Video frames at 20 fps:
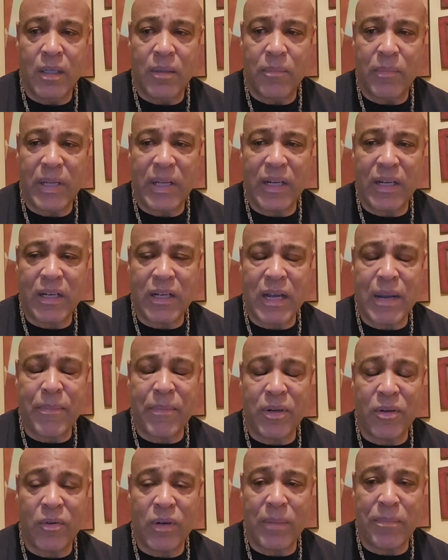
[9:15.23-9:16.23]
made a
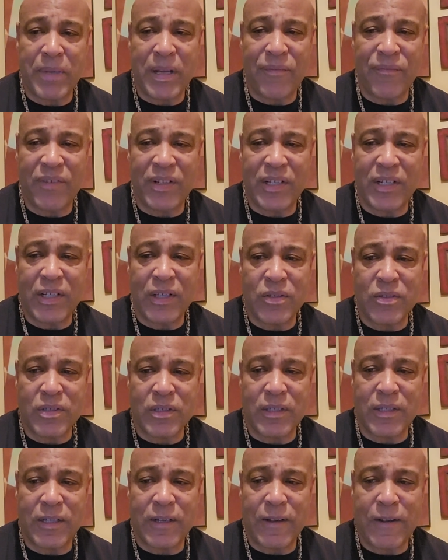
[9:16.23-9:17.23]
comment on one of my videos,
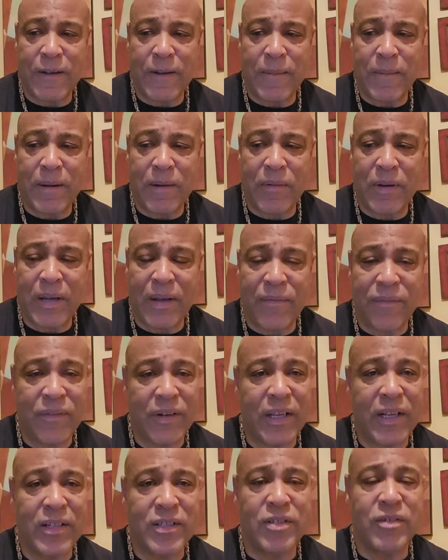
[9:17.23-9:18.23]
and I
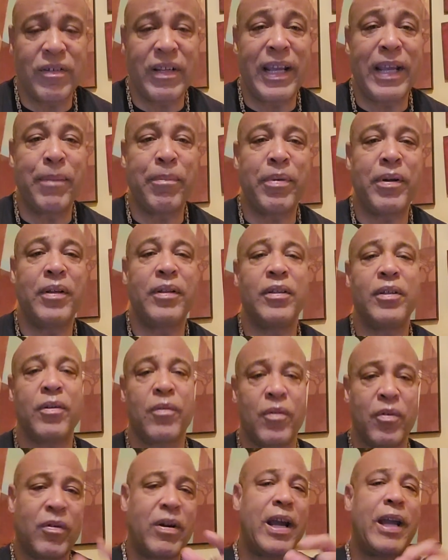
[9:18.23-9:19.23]
forget your name, but you
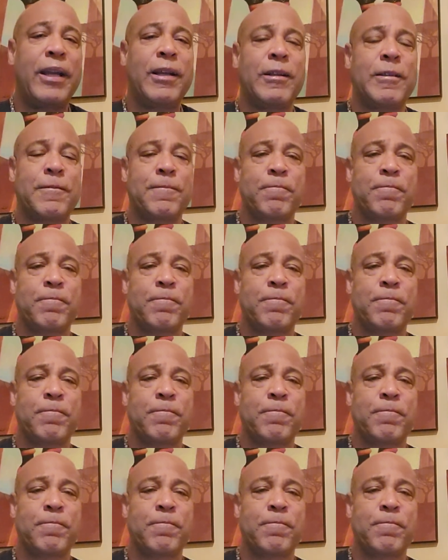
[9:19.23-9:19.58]
were right.